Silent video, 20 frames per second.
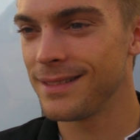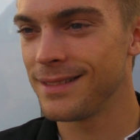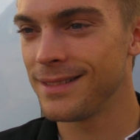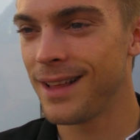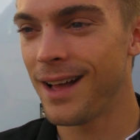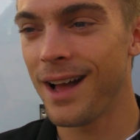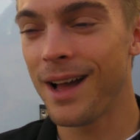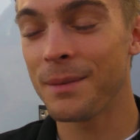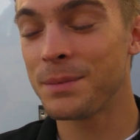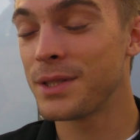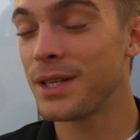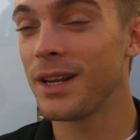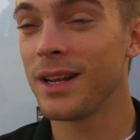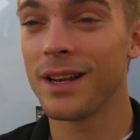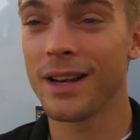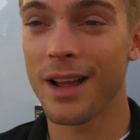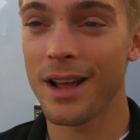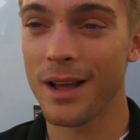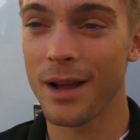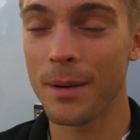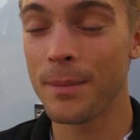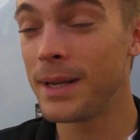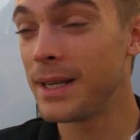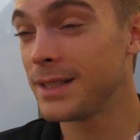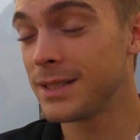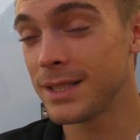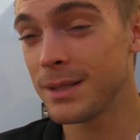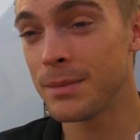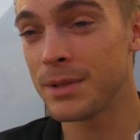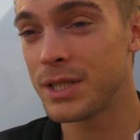No, absolutely no. I mean,
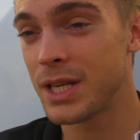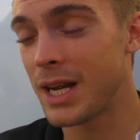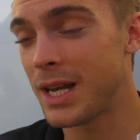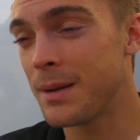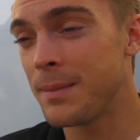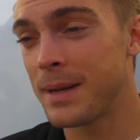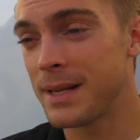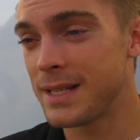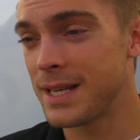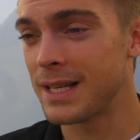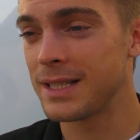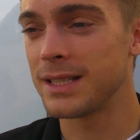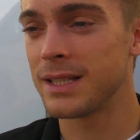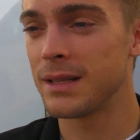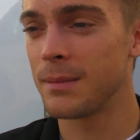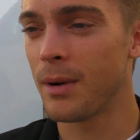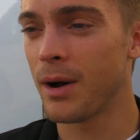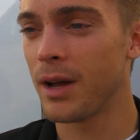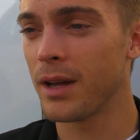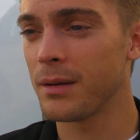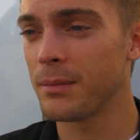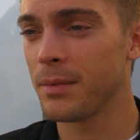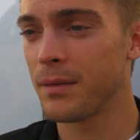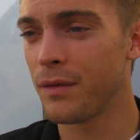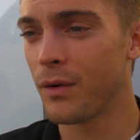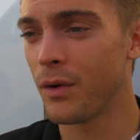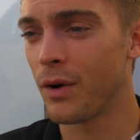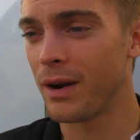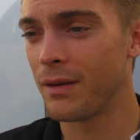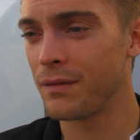Simoncelli had been testing the bike
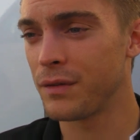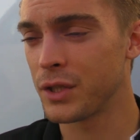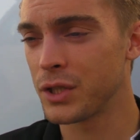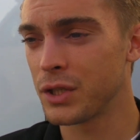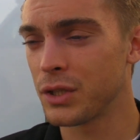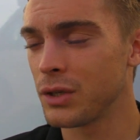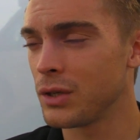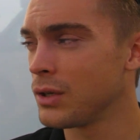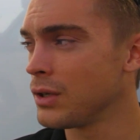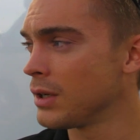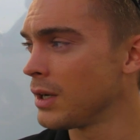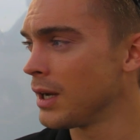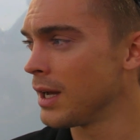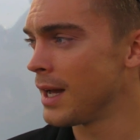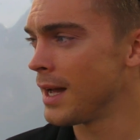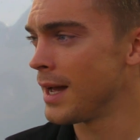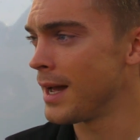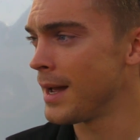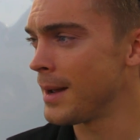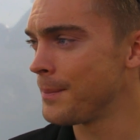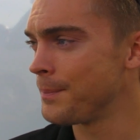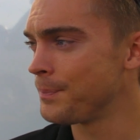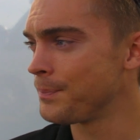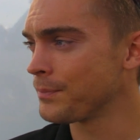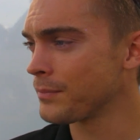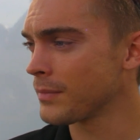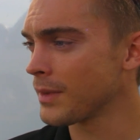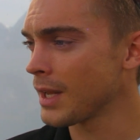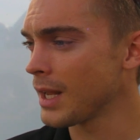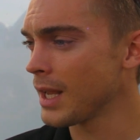beforehand for sure.
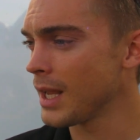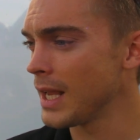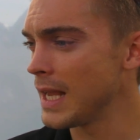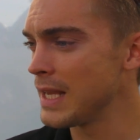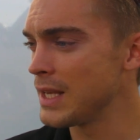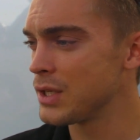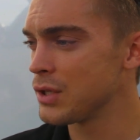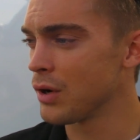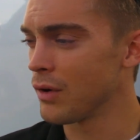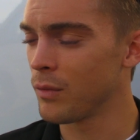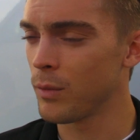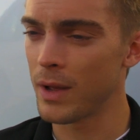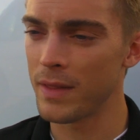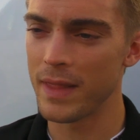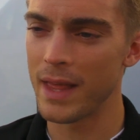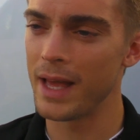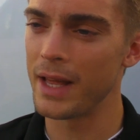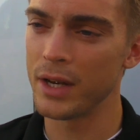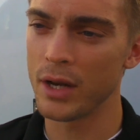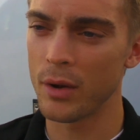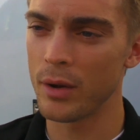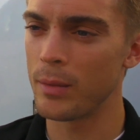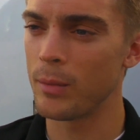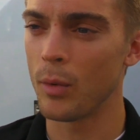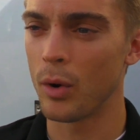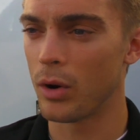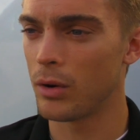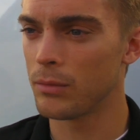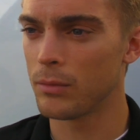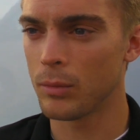He sort of went there knowing
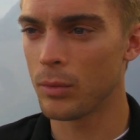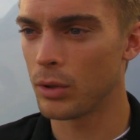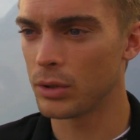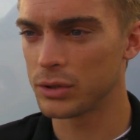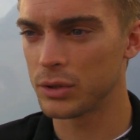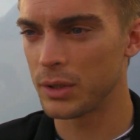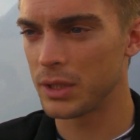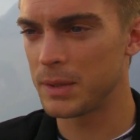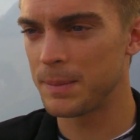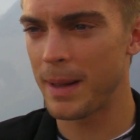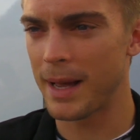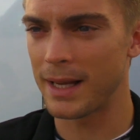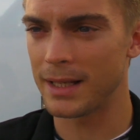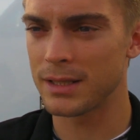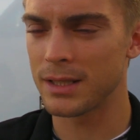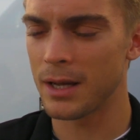what to expect.